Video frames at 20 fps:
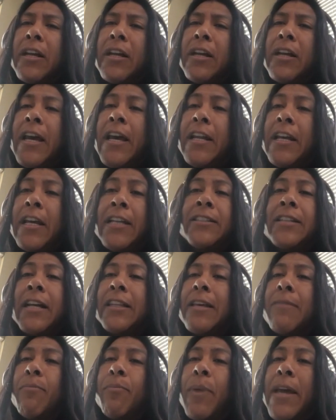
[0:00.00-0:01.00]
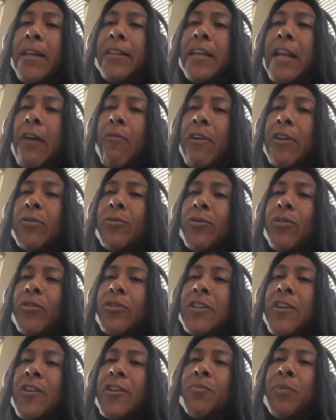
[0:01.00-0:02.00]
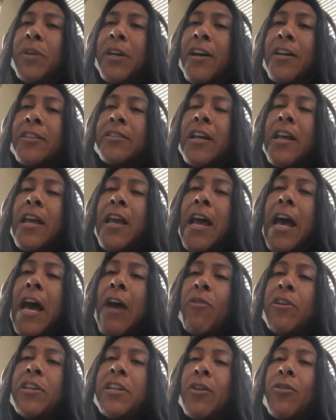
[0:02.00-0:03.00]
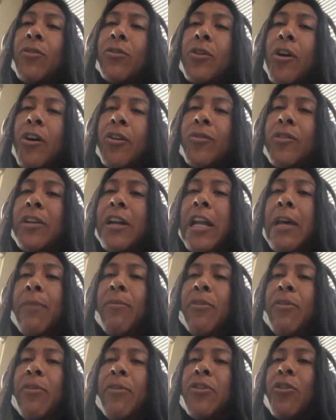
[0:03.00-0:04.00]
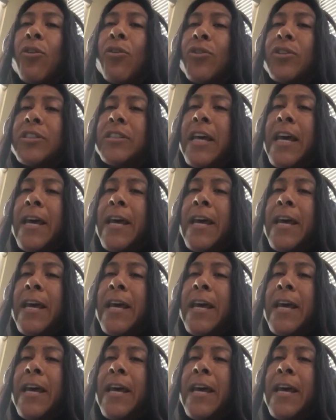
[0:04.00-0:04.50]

And it's not in vain that I went through those years, because I wish I could talk to an 11-year-old Jose,